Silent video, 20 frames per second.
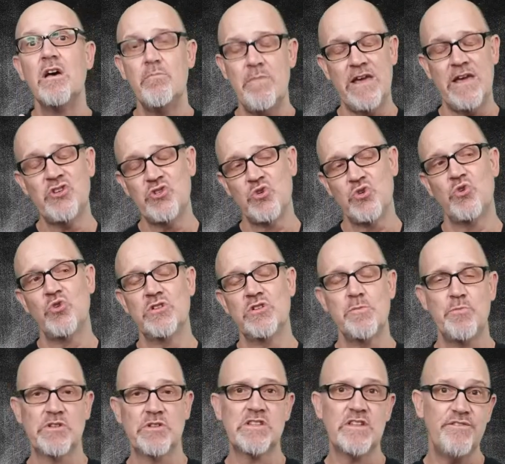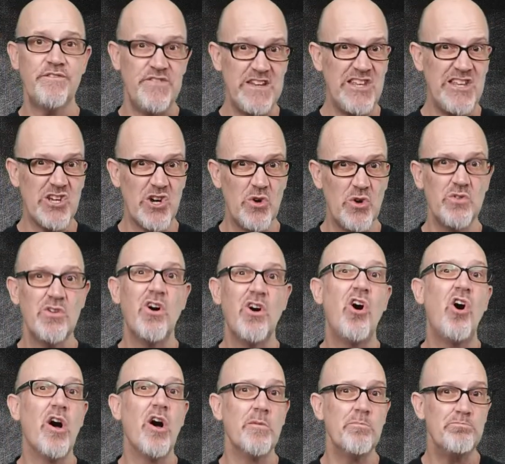make sure to put the video
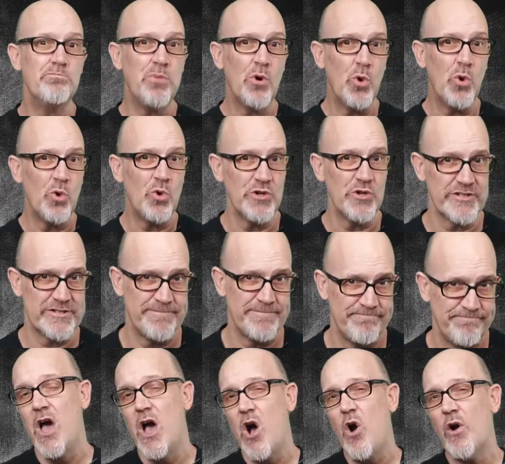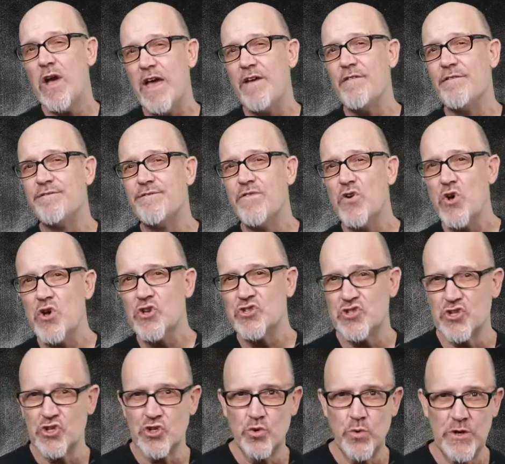on pause. Okay,
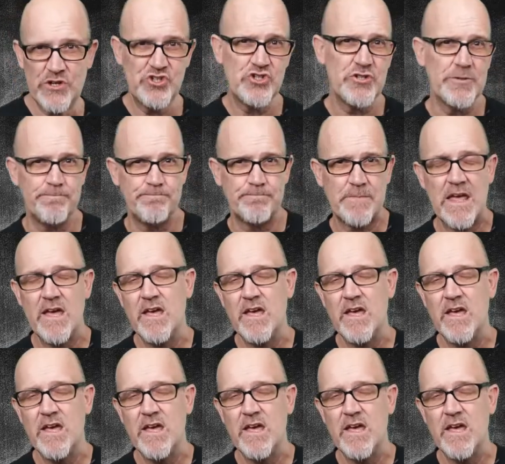first question.